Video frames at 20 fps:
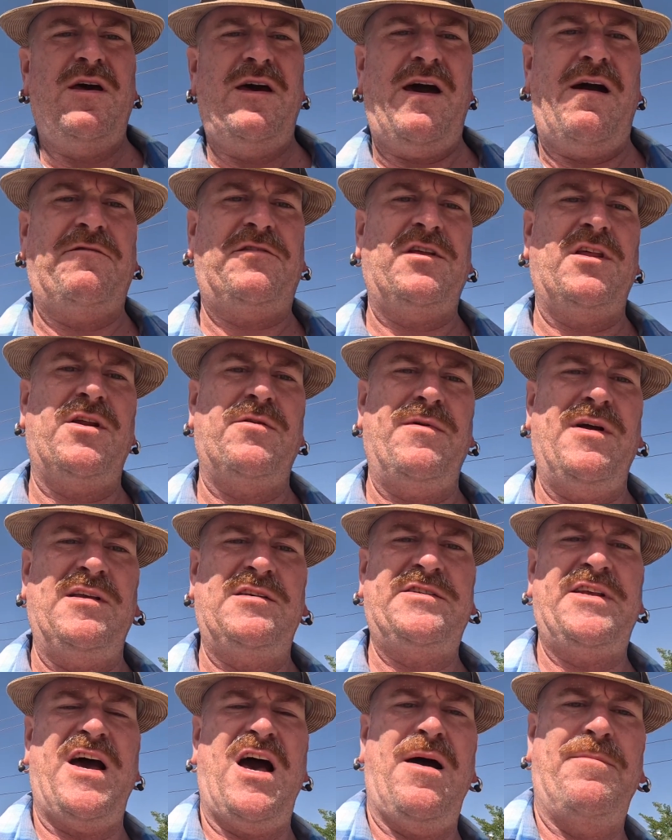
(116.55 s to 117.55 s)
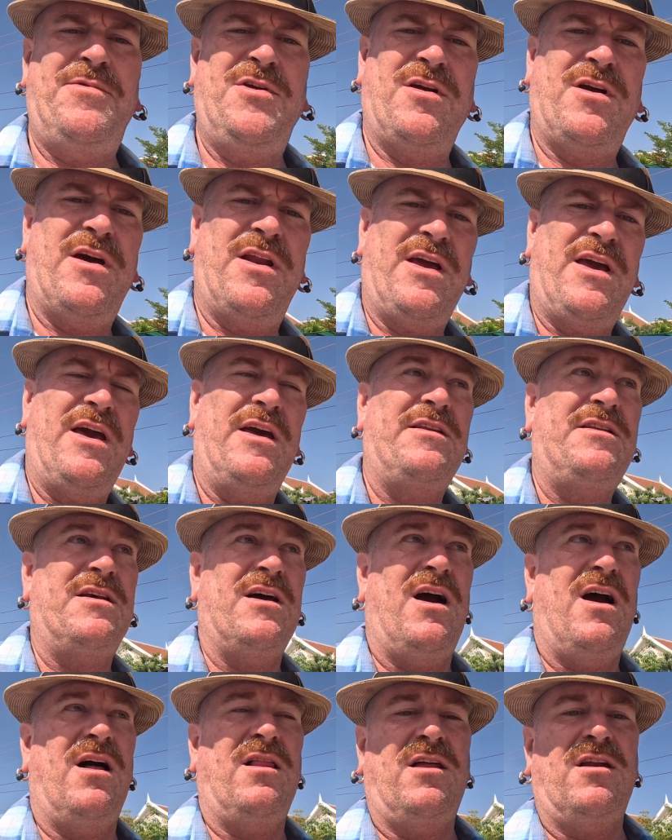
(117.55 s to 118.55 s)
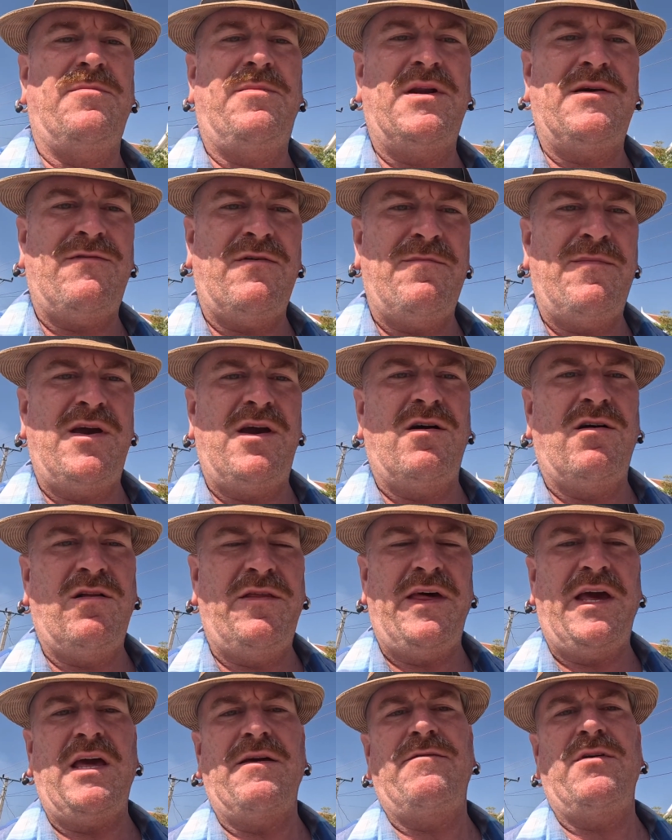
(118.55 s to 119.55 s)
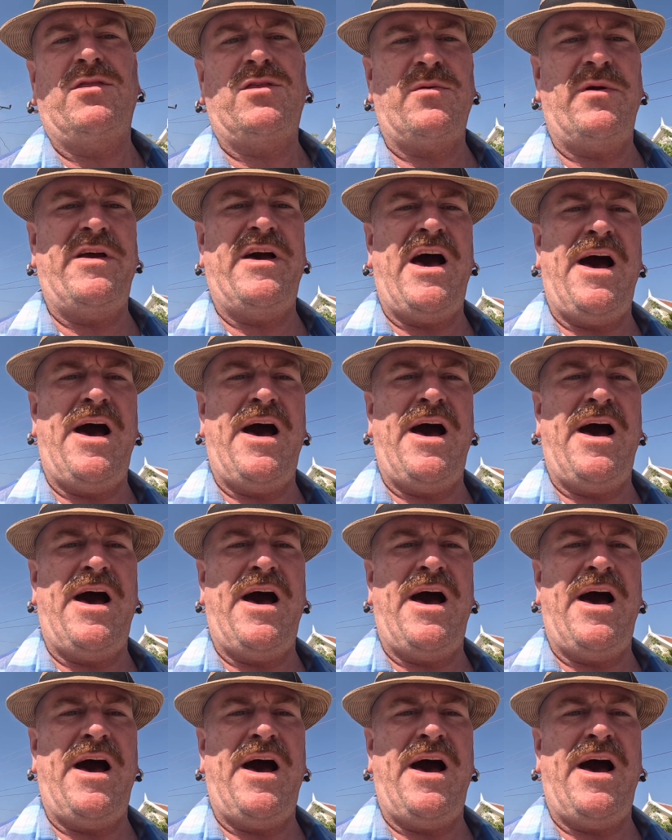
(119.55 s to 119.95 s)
After the rest stop, you're going to get a little bit of a meal. They give you 3